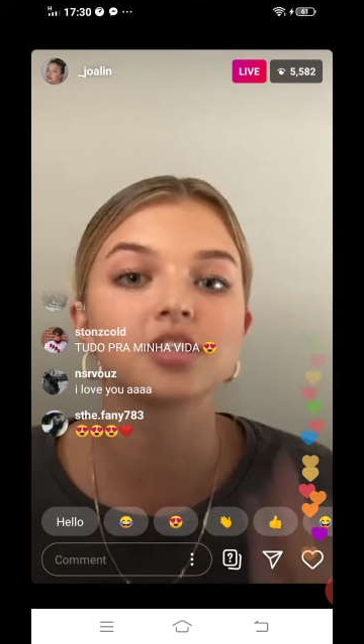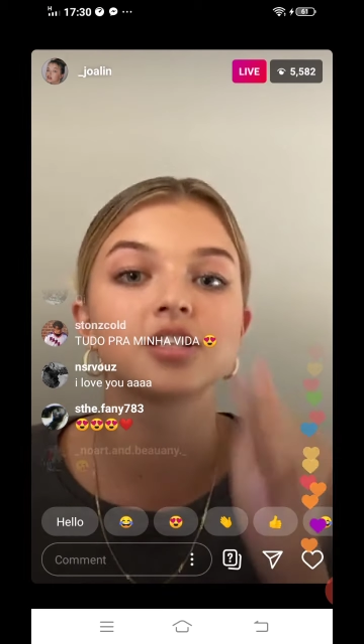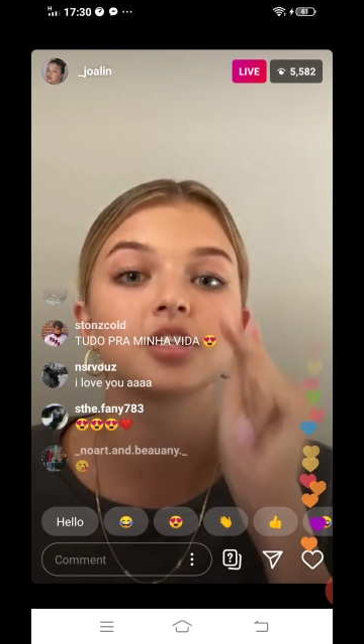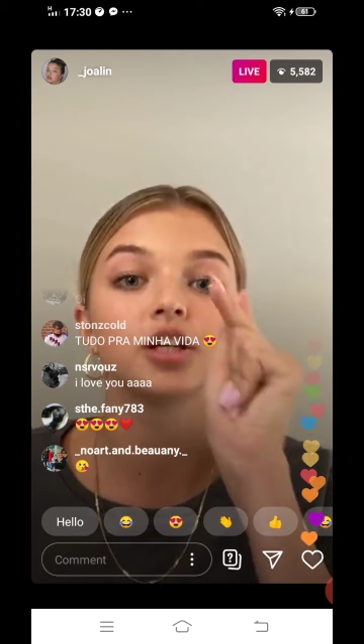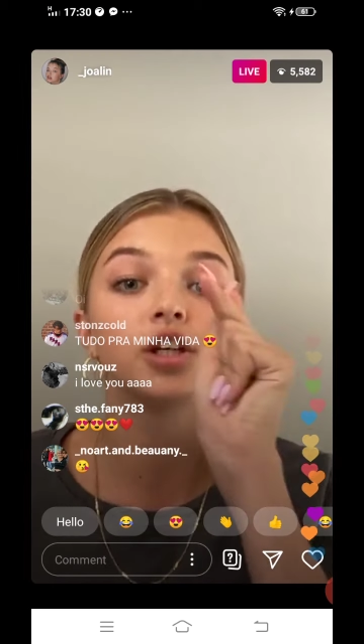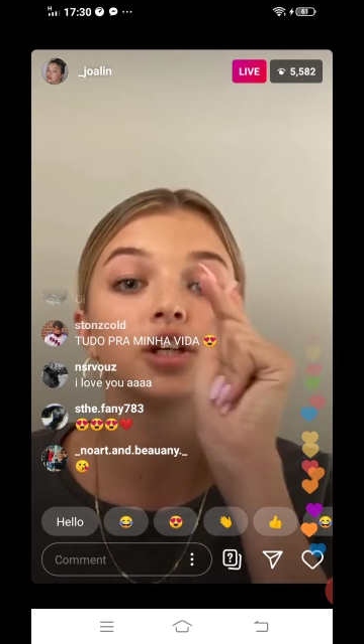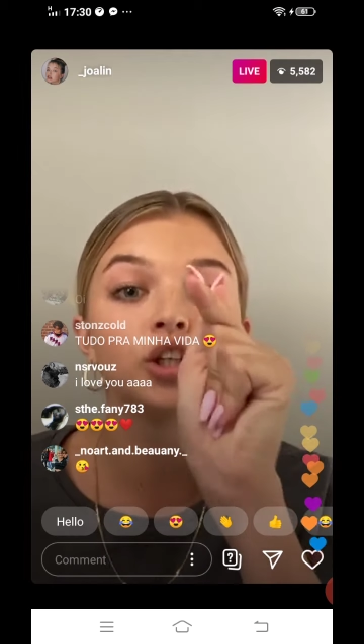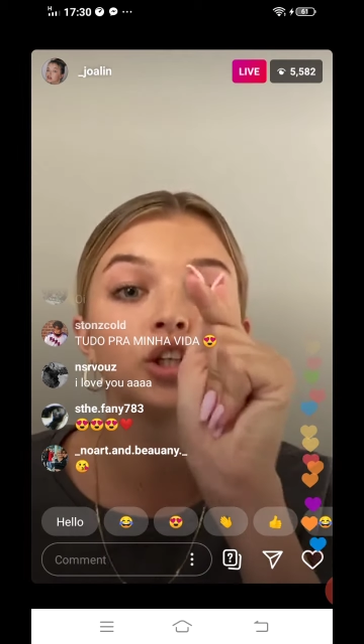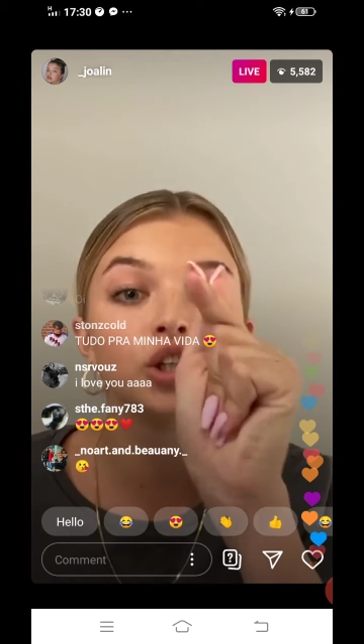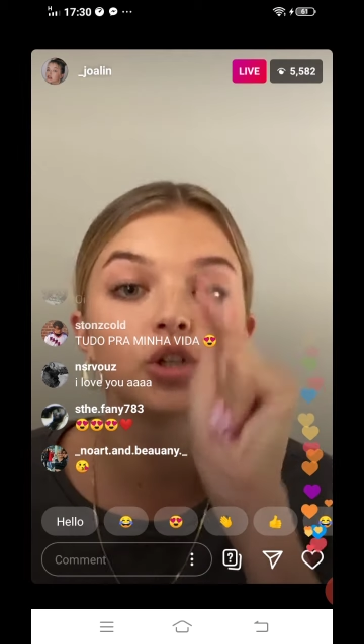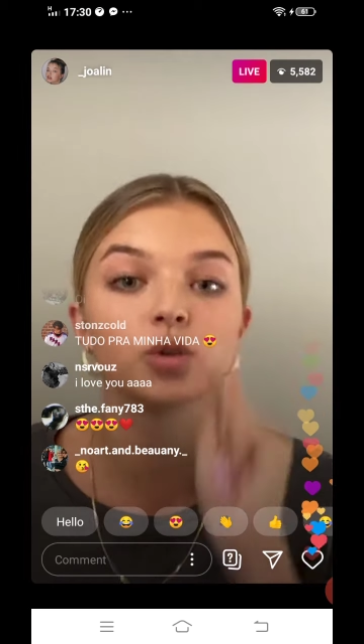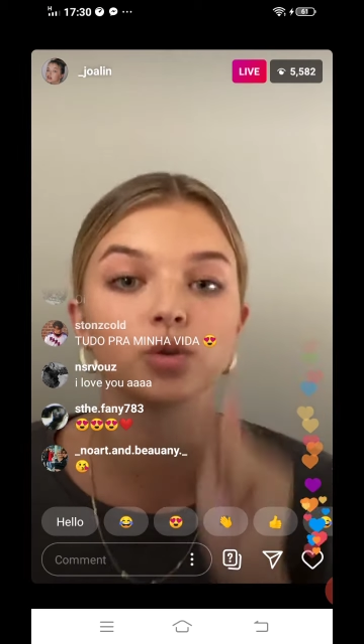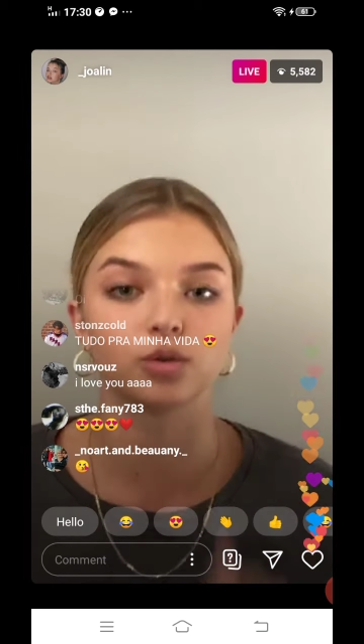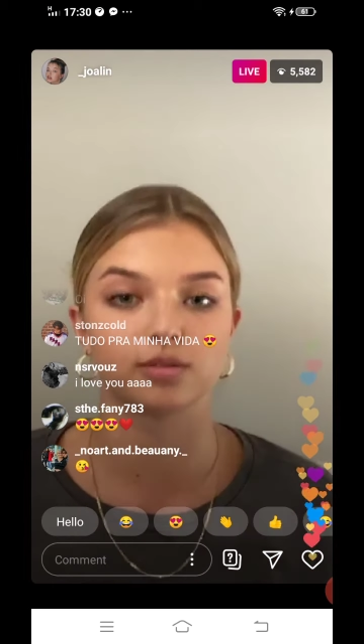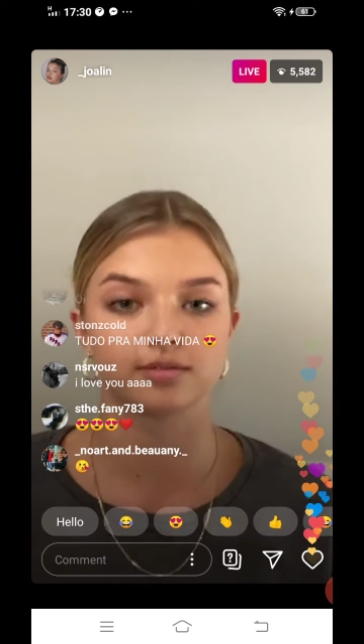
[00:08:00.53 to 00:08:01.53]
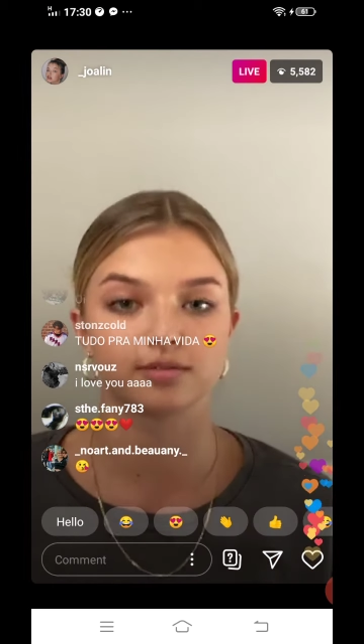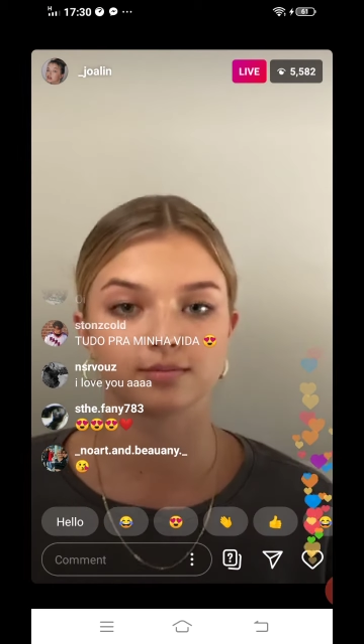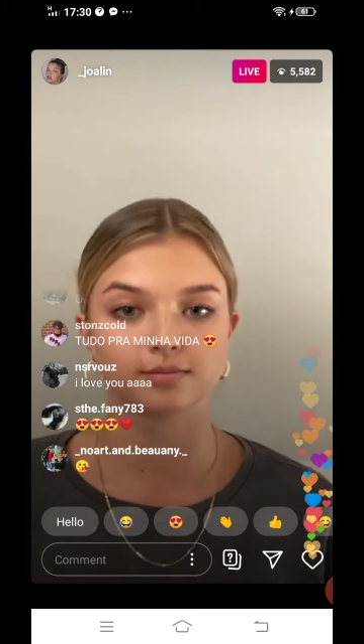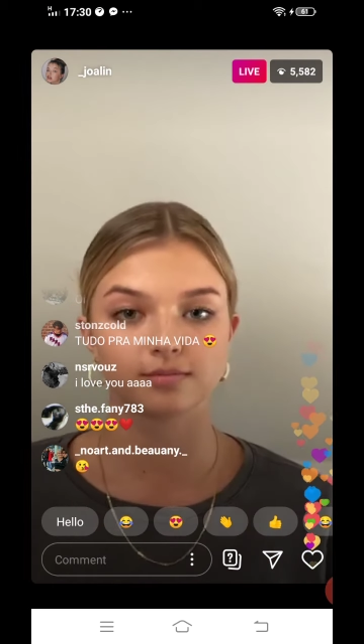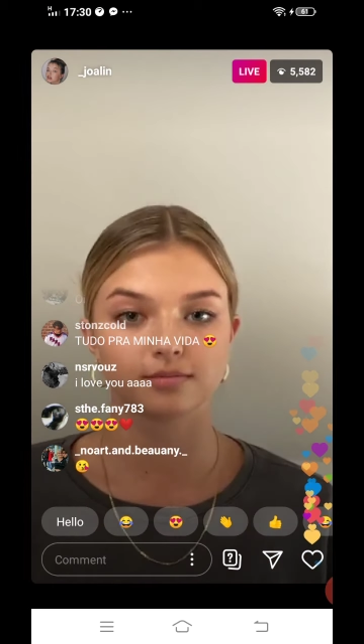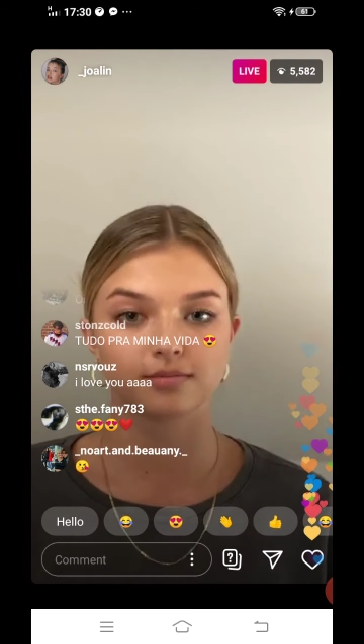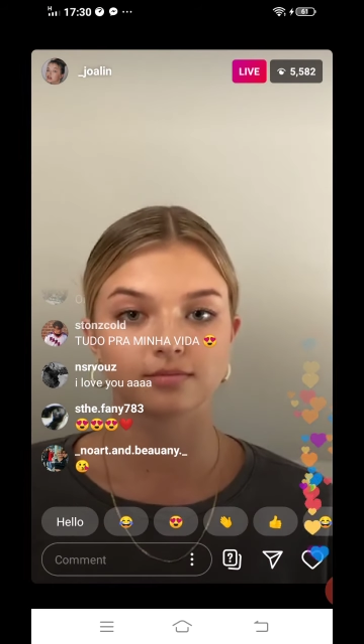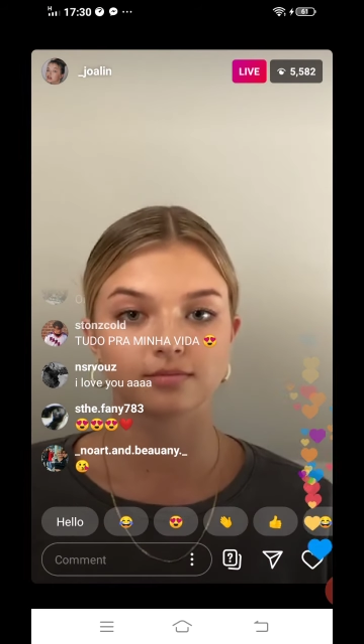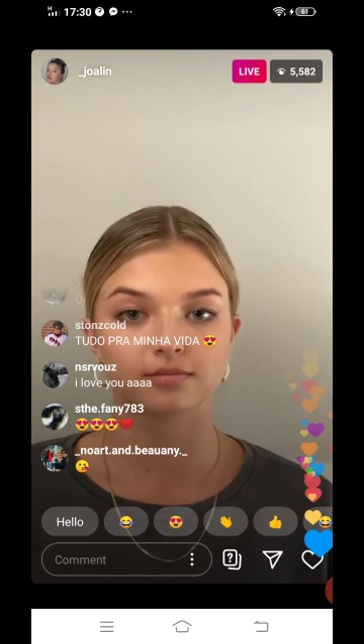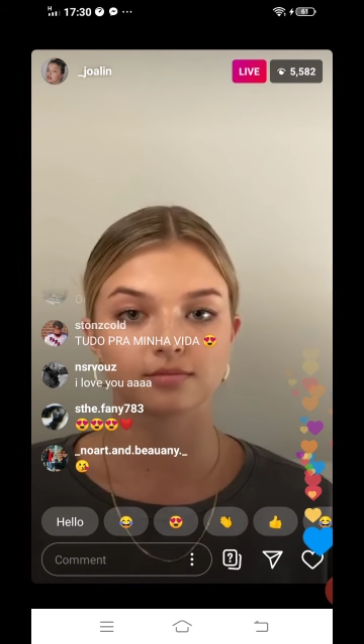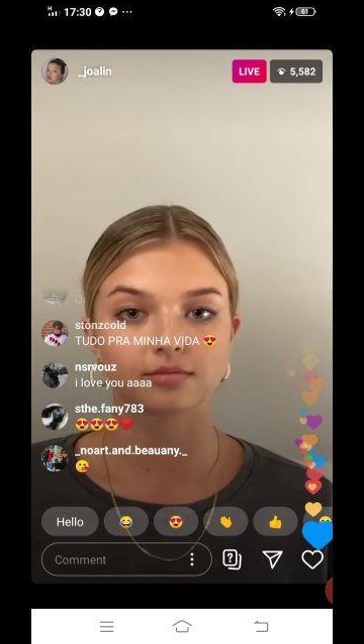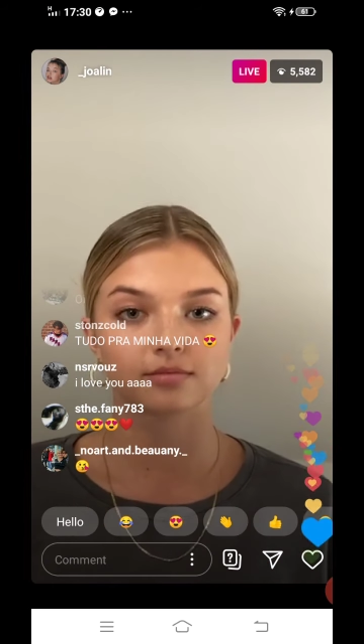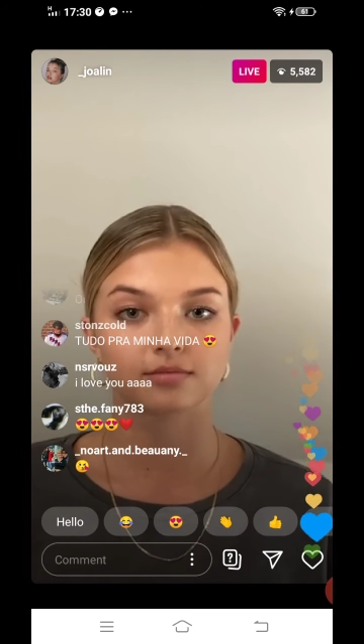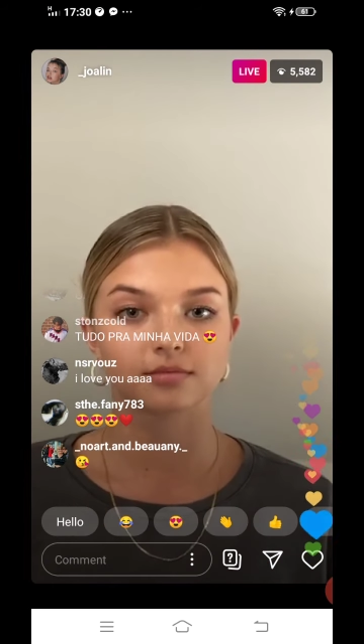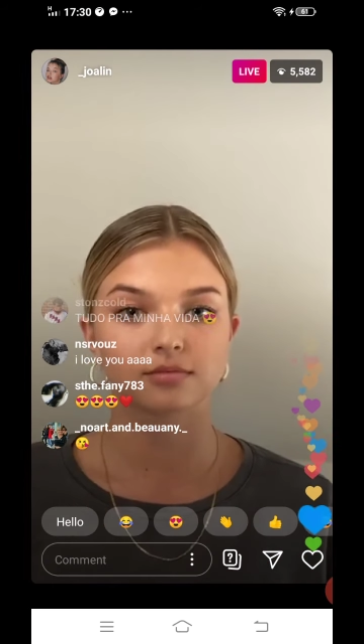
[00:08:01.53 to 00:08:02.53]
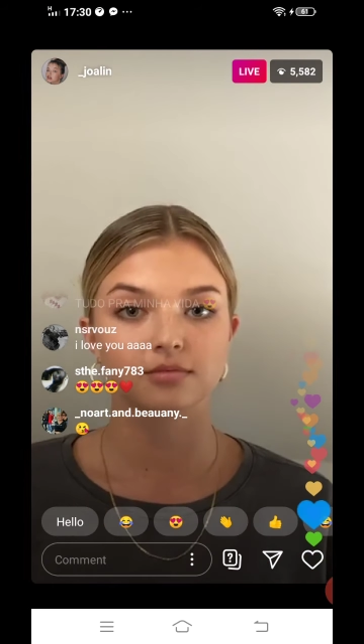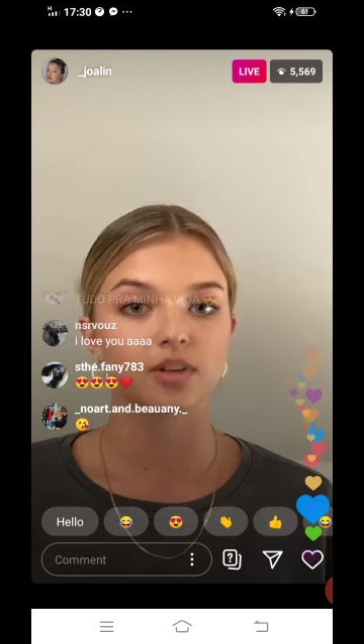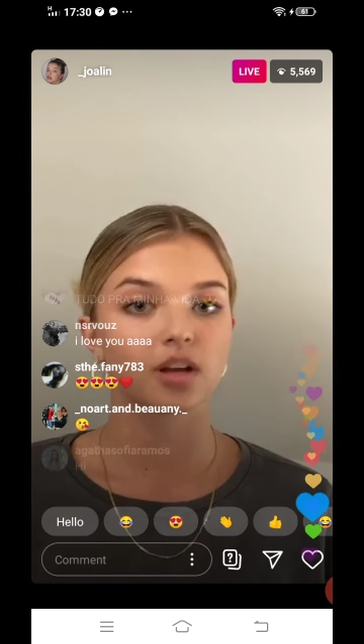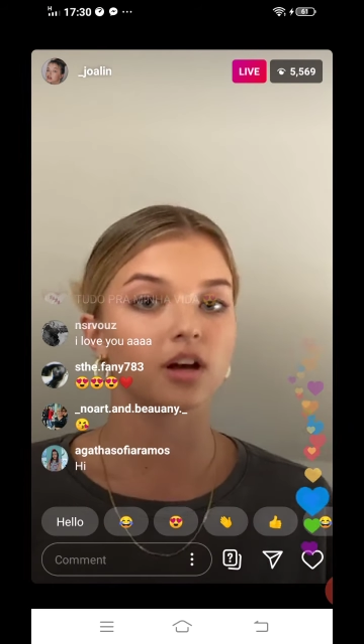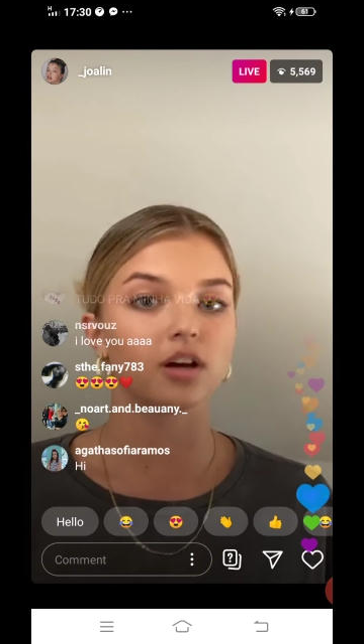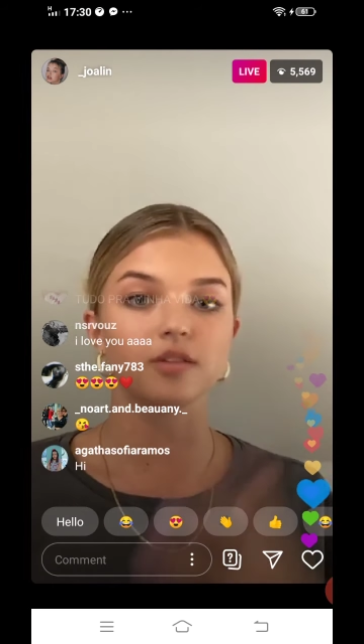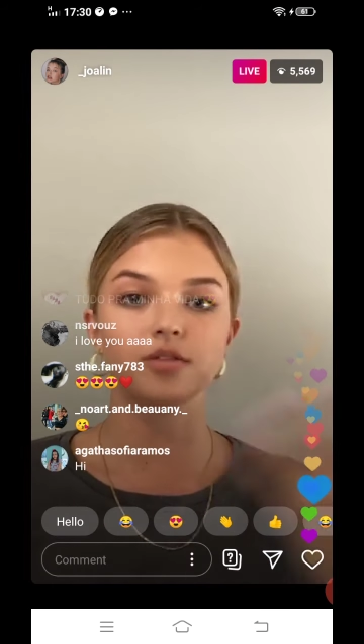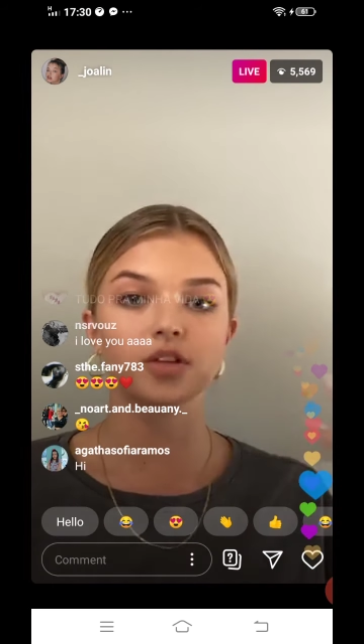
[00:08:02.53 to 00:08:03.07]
is you. If